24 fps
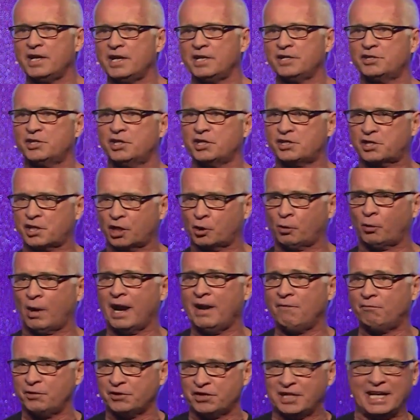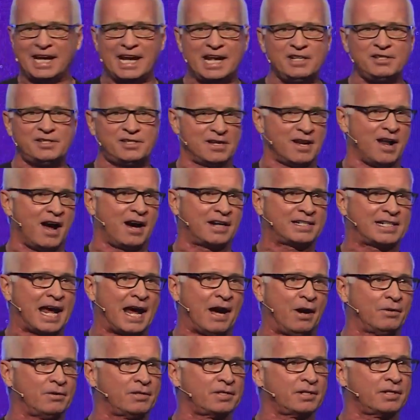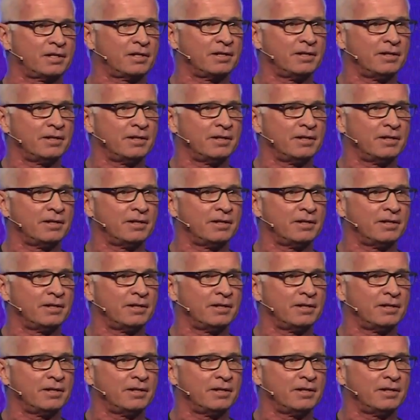is just a grave with the ends knocked out.